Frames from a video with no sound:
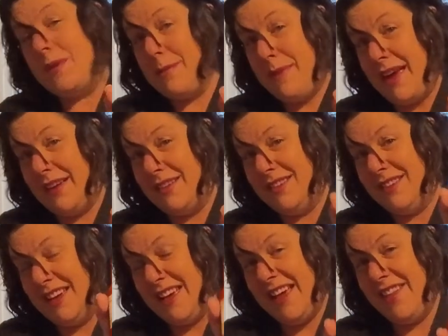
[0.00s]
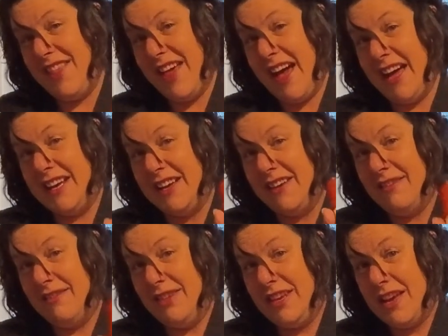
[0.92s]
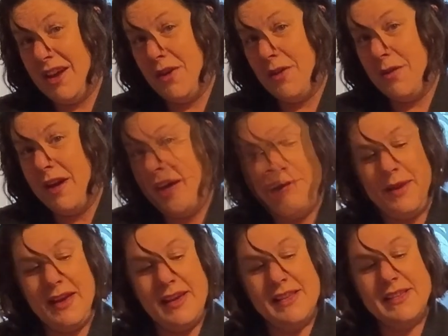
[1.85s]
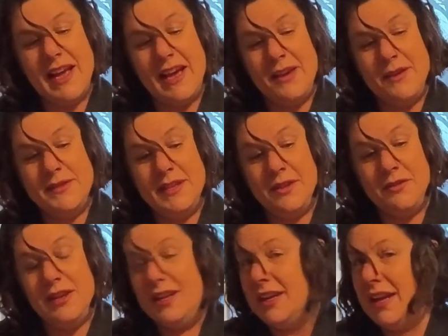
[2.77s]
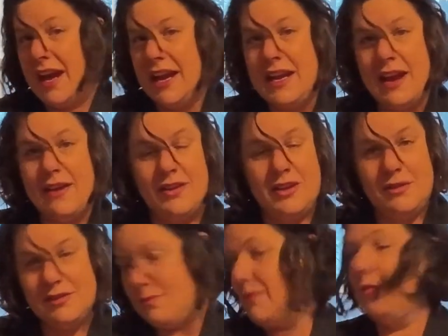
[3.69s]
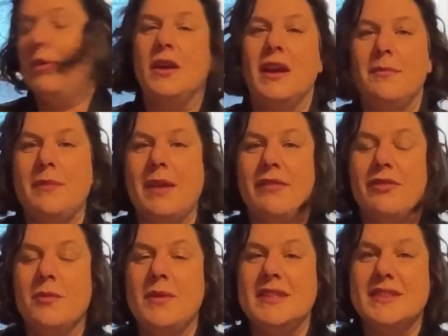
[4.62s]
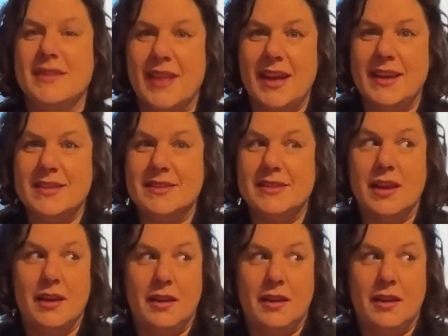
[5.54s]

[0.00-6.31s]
I made in that video because I used an ingredient I had never used before in my ferments, and that is